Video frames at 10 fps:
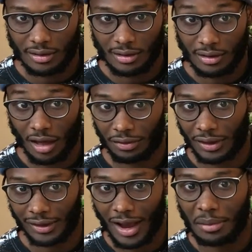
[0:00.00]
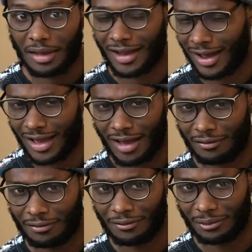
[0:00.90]
nothing there. They kind of
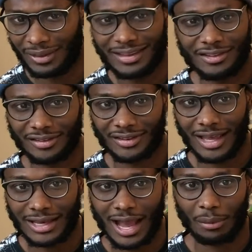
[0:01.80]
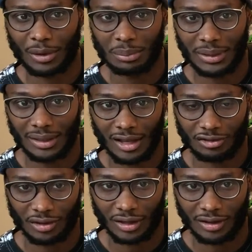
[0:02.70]
have really just said, yeah, we're going to be
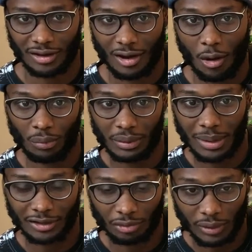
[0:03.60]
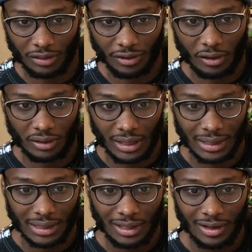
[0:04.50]
electric only by 2030.
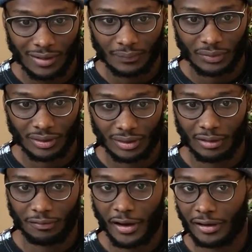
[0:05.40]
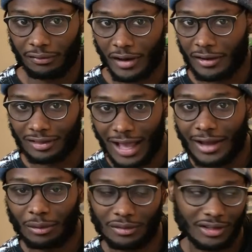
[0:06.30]
And they're very, very
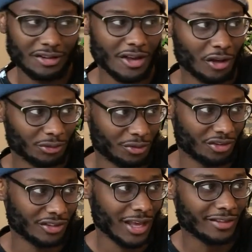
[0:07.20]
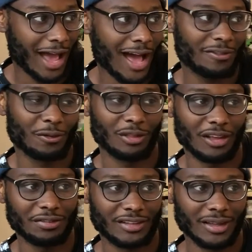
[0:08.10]
light on details, which is, it's odd for
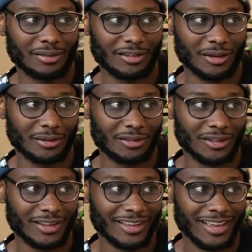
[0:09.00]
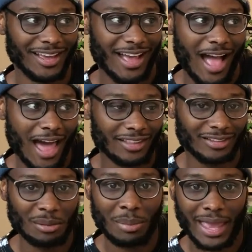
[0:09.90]
Lyft to
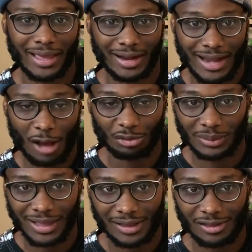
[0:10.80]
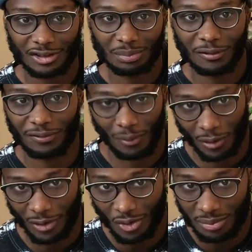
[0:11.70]
honestly make an announcement like this
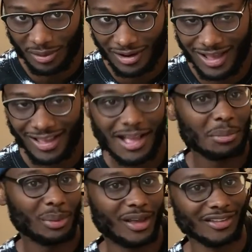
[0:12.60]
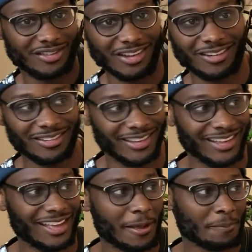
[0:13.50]
before Uber, because generally